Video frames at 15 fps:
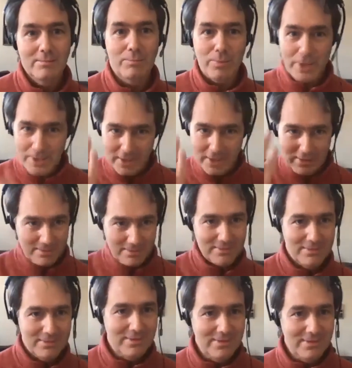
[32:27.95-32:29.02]
Bridget
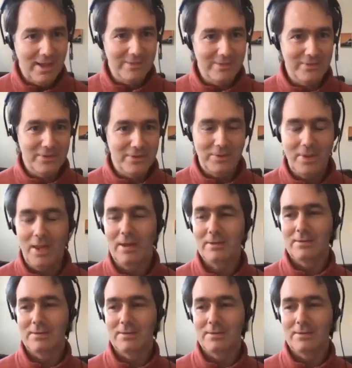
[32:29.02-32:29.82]
has to do that.